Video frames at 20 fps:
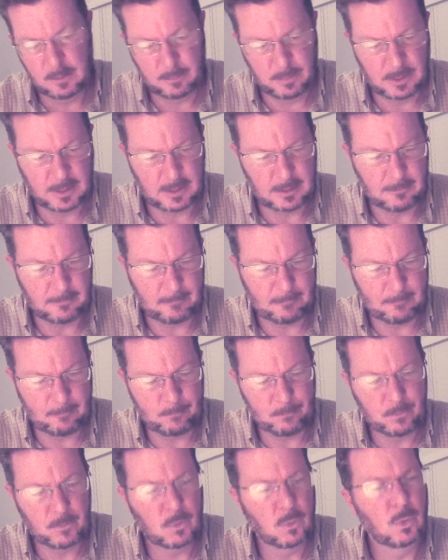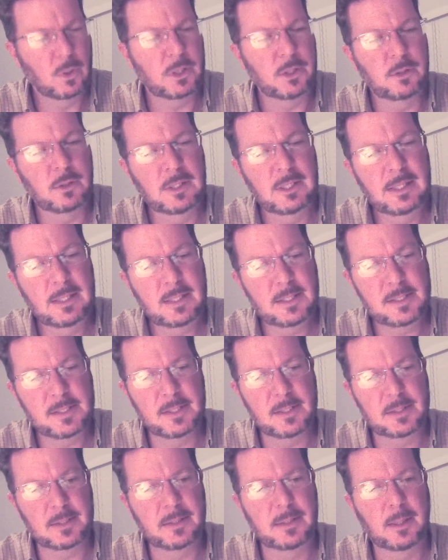But what you need is
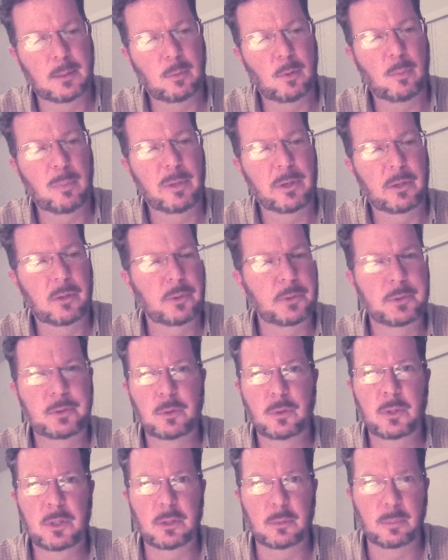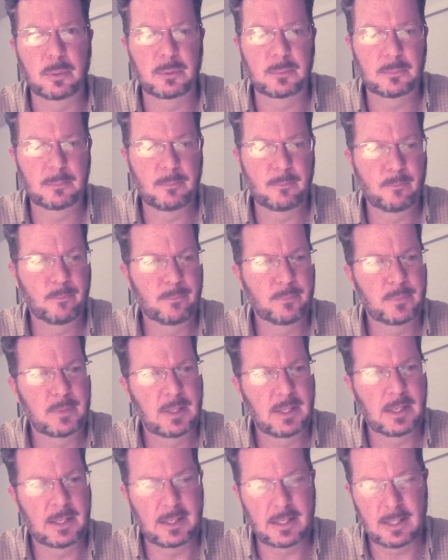this double-barreled crimp
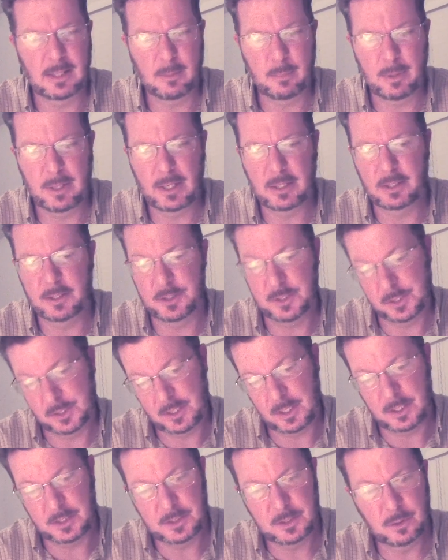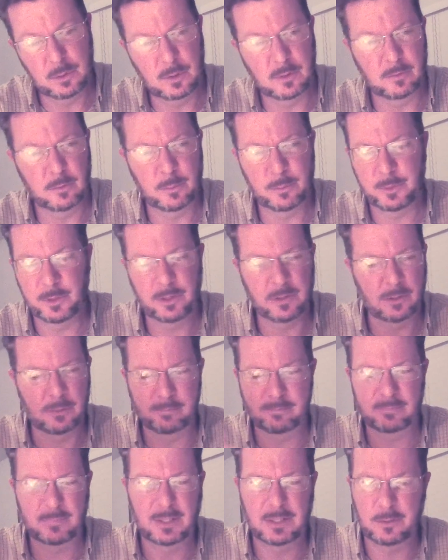out of that package. It's got two of them. They're,
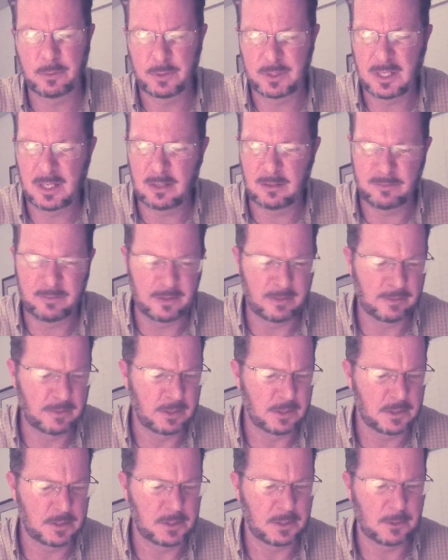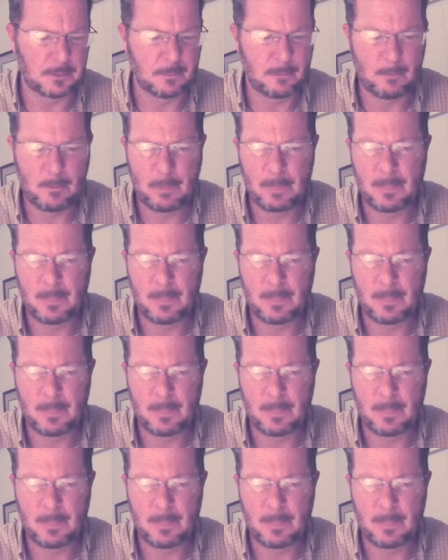I don't know, $1.50 or so.